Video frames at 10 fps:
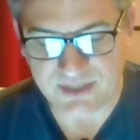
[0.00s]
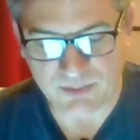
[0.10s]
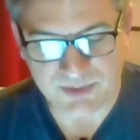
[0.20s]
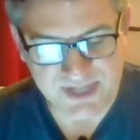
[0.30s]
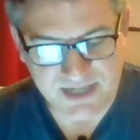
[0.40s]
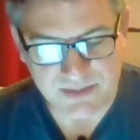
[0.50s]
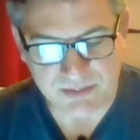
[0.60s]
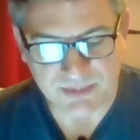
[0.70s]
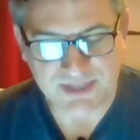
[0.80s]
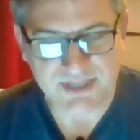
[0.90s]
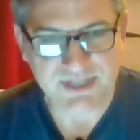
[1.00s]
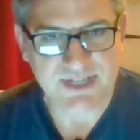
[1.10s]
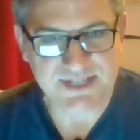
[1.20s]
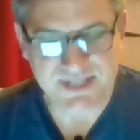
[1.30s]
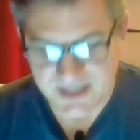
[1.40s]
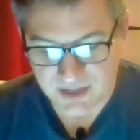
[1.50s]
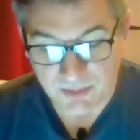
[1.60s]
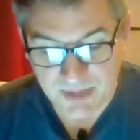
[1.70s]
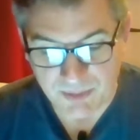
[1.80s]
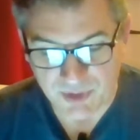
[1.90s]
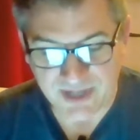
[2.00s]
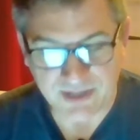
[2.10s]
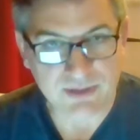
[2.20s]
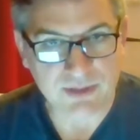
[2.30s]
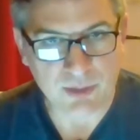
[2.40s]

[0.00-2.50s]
It was him, seeing her memory,